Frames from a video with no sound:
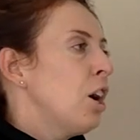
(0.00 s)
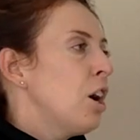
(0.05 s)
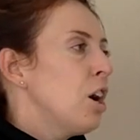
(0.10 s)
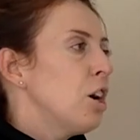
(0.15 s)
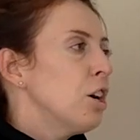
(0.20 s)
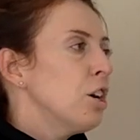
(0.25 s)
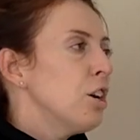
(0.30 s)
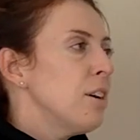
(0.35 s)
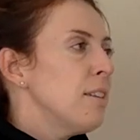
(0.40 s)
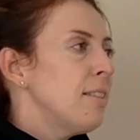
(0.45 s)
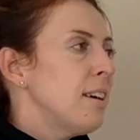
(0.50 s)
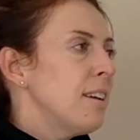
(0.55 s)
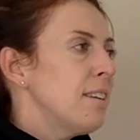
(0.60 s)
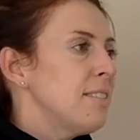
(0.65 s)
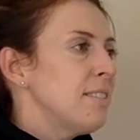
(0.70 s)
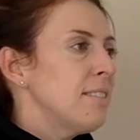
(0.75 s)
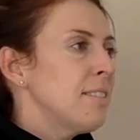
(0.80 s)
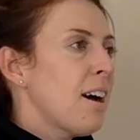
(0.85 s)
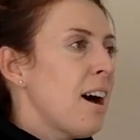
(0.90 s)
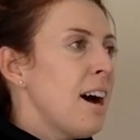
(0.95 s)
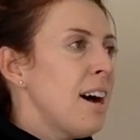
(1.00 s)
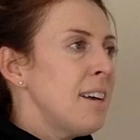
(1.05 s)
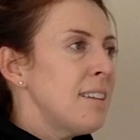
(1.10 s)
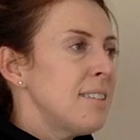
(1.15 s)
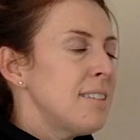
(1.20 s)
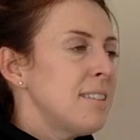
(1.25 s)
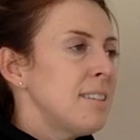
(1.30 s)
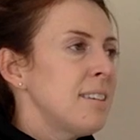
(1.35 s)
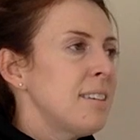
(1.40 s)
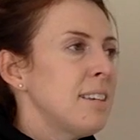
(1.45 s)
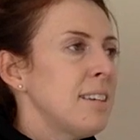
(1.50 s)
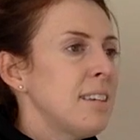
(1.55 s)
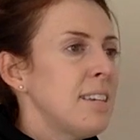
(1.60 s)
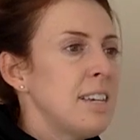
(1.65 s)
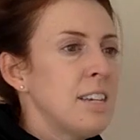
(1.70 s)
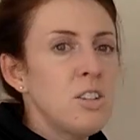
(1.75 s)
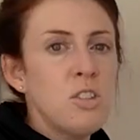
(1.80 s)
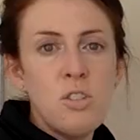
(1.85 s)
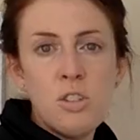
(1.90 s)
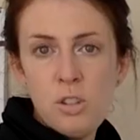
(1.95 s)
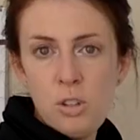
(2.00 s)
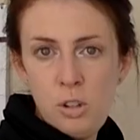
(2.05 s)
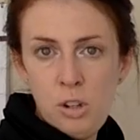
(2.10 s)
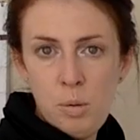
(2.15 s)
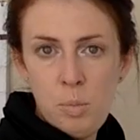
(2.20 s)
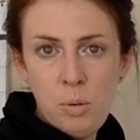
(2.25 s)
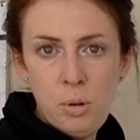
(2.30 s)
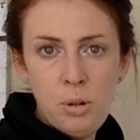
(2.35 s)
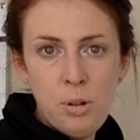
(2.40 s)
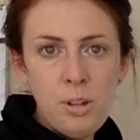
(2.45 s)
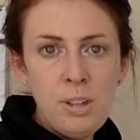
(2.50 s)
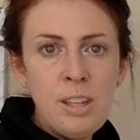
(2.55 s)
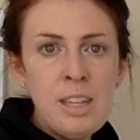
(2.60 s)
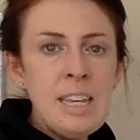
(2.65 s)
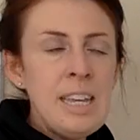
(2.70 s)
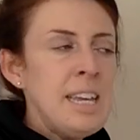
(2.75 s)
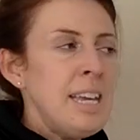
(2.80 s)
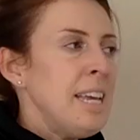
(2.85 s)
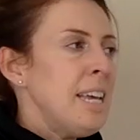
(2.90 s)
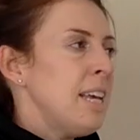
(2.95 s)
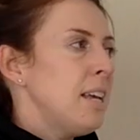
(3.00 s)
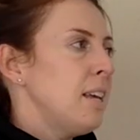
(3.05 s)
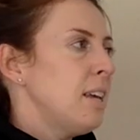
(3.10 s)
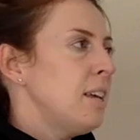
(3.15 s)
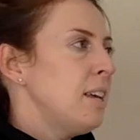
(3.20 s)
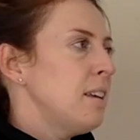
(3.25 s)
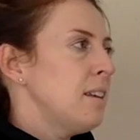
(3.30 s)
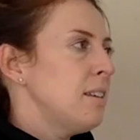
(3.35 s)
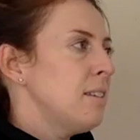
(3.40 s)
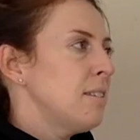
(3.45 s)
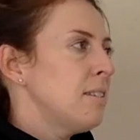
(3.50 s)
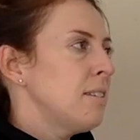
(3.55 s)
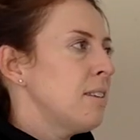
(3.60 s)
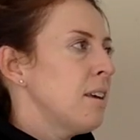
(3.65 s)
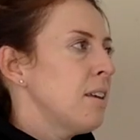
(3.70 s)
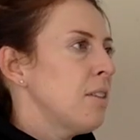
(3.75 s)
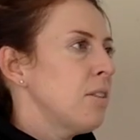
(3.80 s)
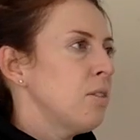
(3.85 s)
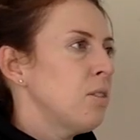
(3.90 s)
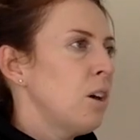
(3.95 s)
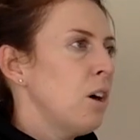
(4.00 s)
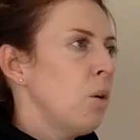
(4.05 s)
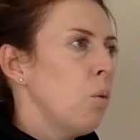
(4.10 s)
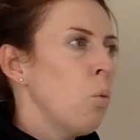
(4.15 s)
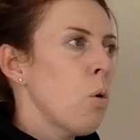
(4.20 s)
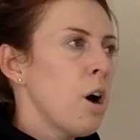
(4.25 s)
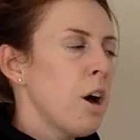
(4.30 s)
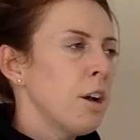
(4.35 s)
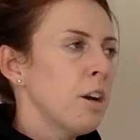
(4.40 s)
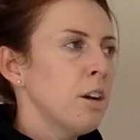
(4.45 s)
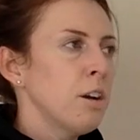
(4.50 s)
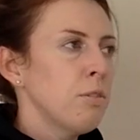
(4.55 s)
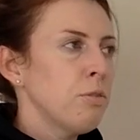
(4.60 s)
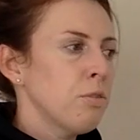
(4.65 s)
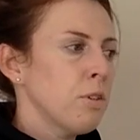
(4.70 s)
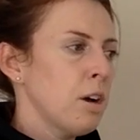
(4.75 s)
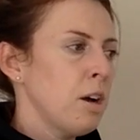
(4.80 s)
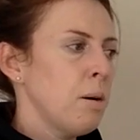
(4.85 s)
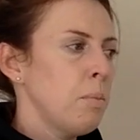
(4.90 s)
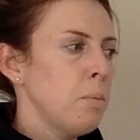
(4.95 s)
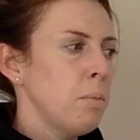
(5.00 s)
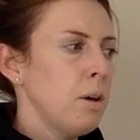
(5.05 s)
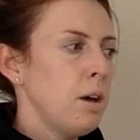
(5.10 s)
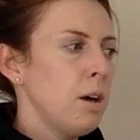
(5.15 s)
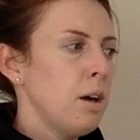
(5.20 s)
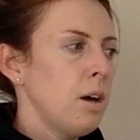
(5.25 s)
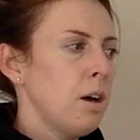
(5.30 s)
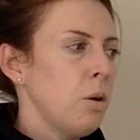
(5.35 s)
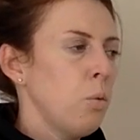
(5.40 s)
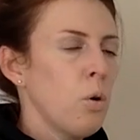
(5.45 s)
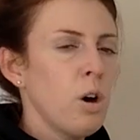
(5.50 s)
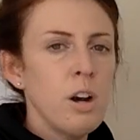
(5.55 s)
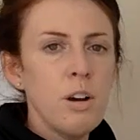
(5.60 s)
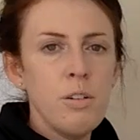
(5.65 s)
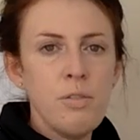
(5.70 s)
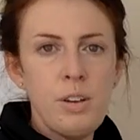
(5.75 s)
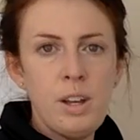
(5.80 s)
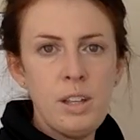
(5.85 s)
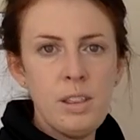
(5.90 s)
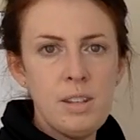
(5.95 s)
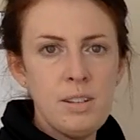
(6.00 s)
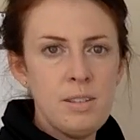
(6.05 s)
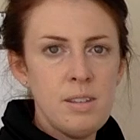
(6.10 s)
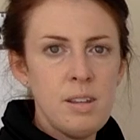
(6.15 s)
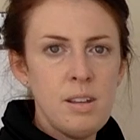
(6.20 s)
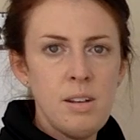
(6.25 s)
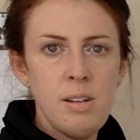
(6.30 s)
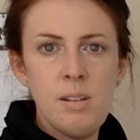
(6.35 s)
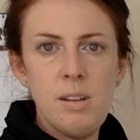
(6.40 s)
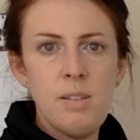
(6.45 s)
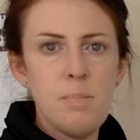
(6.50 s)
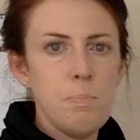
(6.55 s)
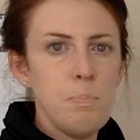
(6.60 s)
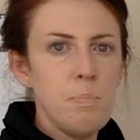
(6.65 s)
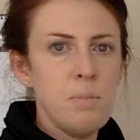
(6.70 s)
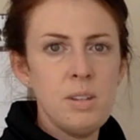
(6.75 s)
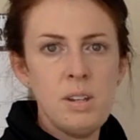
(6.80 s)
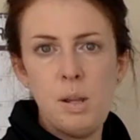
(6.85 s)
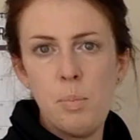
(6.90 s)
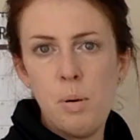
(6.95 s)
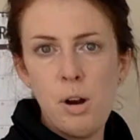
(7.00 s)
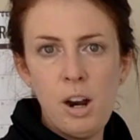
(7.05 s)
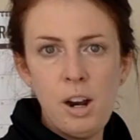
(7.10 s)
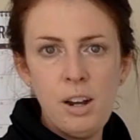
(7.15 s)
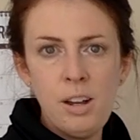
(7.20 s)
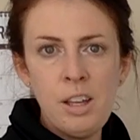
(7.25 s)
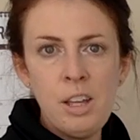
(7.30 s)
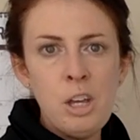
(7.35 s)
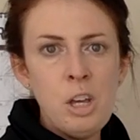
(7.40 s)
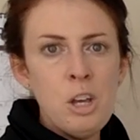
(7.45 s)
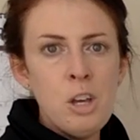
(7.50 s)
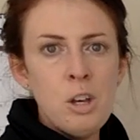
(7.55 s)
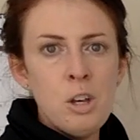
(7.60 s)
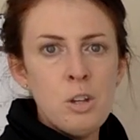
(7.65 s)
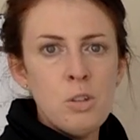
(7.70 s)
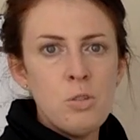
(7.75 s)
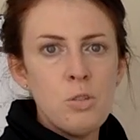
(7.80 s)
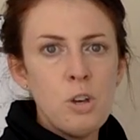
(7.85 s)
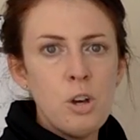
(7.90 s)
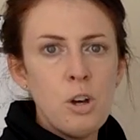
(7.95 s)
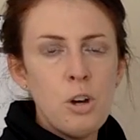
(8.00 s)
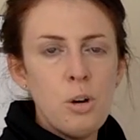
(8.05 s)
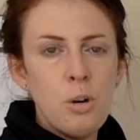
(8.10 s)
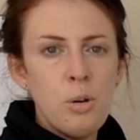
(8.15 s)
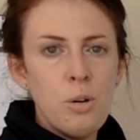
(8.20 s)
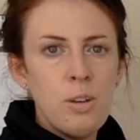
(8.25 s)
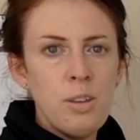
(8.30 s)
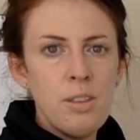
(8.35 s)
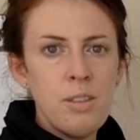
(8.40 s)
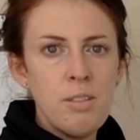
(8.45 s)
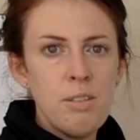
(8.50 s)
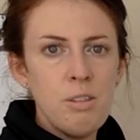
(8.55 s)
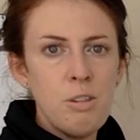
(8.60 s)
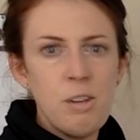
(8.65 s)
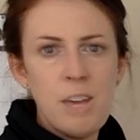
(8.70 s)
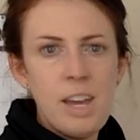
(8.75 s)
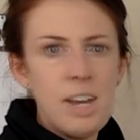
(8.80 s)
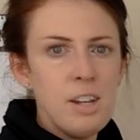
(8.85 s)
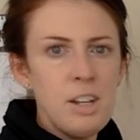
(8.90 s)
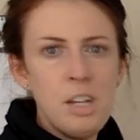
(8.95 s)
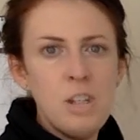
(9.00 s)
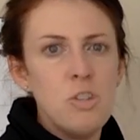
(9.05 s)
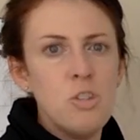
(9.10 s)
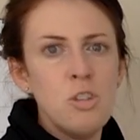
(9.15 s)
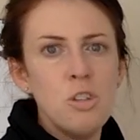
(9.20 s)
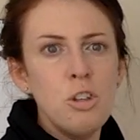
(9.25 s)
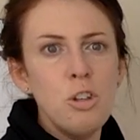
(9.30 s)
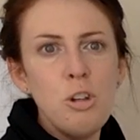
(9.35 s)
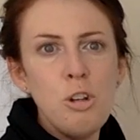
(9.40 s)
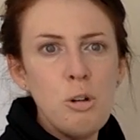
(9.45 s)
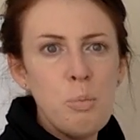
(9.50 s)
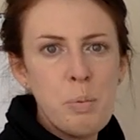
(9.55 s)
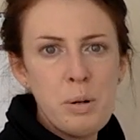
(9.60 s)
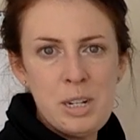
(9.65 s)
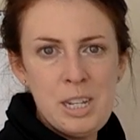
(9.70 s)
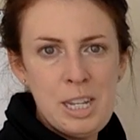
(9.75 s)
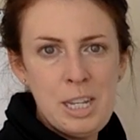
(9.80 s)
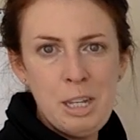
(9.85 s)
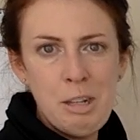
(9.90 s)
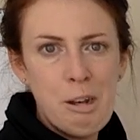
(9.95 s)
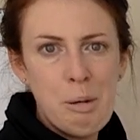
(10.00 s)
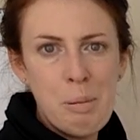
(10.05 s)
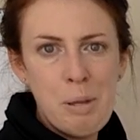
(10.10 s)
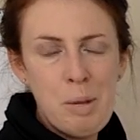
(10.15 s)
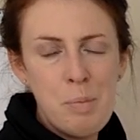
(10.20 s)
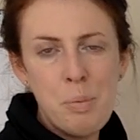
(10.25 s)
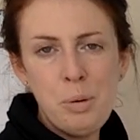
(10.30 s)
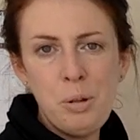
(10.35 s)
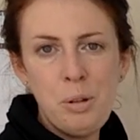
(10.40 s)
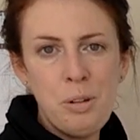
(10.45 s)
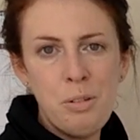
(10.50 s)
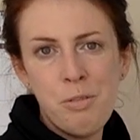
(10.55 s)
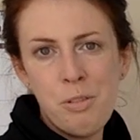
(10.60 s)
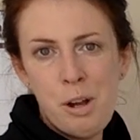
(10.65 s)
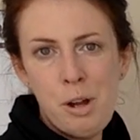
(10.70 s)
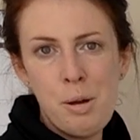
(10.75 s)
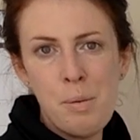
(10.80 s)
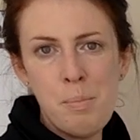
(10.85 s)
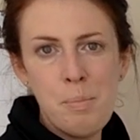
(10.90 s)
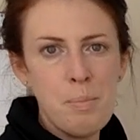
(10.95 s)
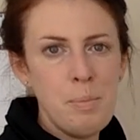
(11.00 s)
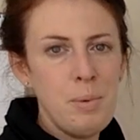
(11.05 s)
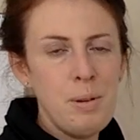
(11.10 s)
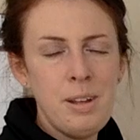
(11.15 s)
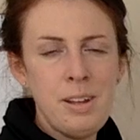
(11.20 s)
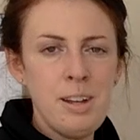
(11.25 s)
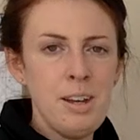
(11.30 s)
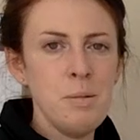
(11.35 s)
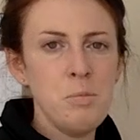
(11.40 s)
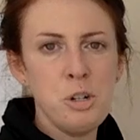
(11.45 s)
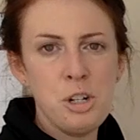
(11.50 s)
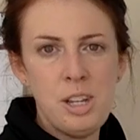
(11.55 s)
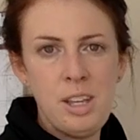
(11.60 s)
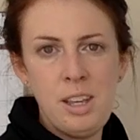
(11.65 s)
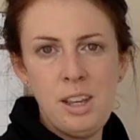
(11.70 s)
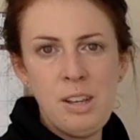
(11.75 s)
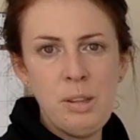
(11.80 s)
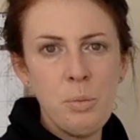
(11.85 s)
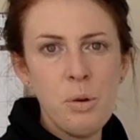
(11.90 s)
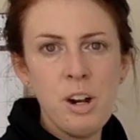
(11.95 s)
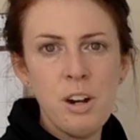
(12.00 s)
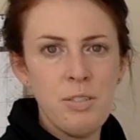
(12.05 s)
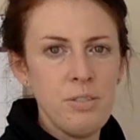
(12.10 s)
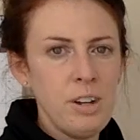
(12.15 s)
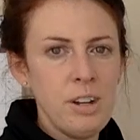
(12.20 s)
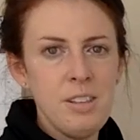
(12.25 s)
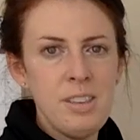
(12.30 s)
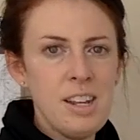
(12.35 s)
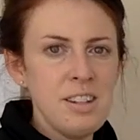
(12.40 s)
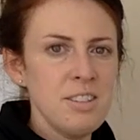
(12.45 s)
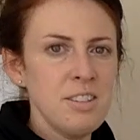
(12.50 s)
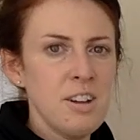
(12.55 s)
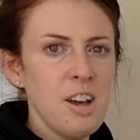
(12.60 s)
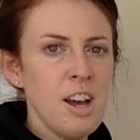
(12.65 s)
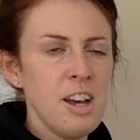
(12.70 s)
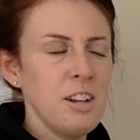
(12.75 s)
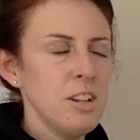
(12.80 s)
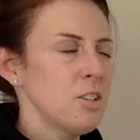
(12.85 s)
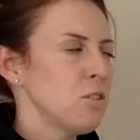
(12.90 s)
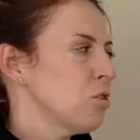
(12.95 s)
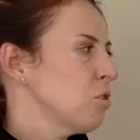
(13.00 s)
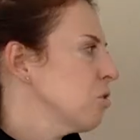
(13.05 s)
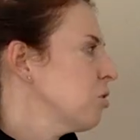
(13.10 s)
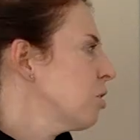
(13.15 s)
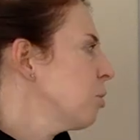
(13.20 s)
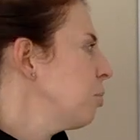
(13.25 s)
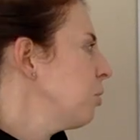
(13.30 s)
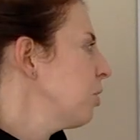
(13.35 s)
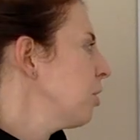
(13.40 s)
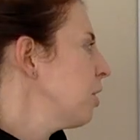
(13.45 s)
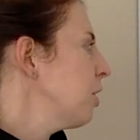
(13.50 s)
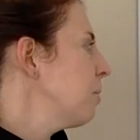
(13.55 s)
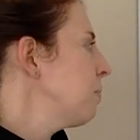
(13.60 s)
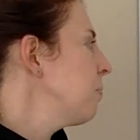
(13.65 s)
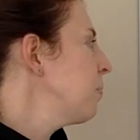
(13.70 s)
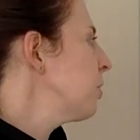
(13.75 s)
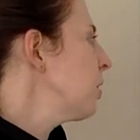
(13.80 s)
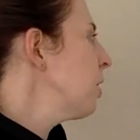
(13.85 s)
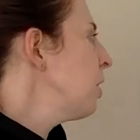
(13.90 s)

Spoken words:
A good that is not excludable is the water from a water fountain that's in a city park. So you can't exclude particular people from drinking out of the water fountain. That's not an excludable good.